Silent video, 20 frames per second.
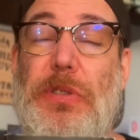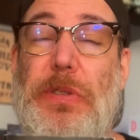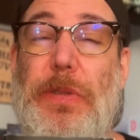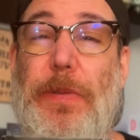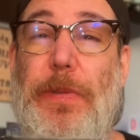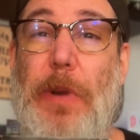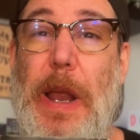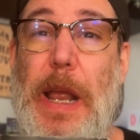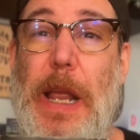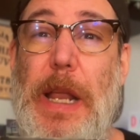
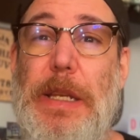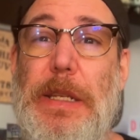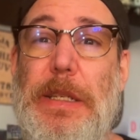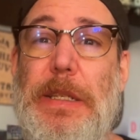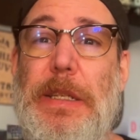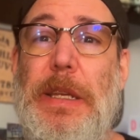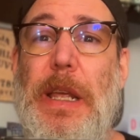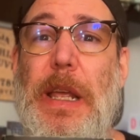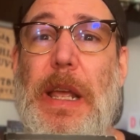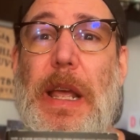
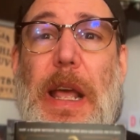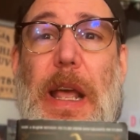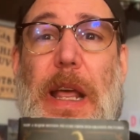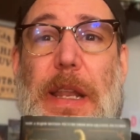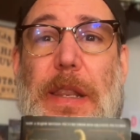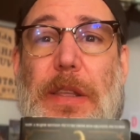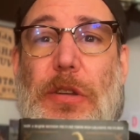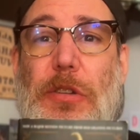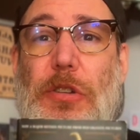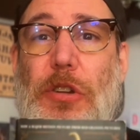friends, and
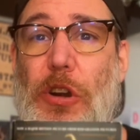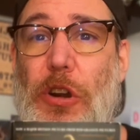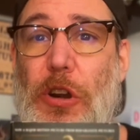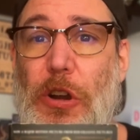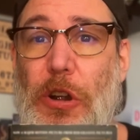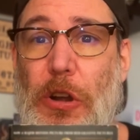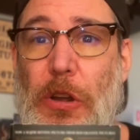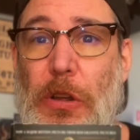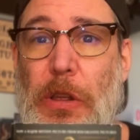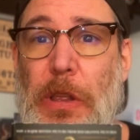the
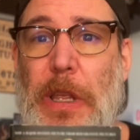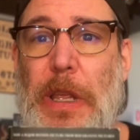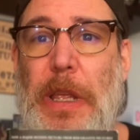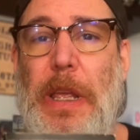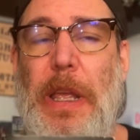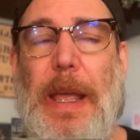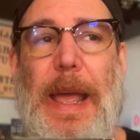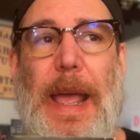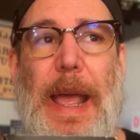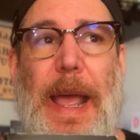girl,
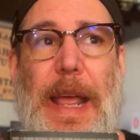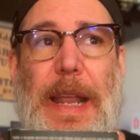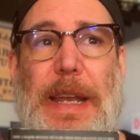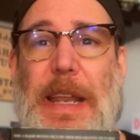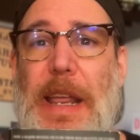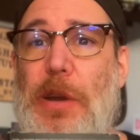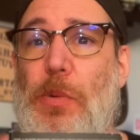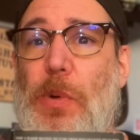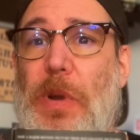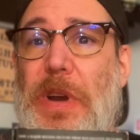and I
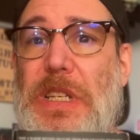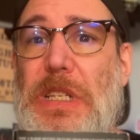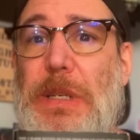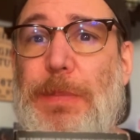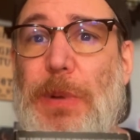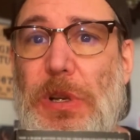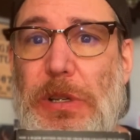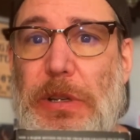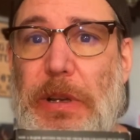don't want to spoil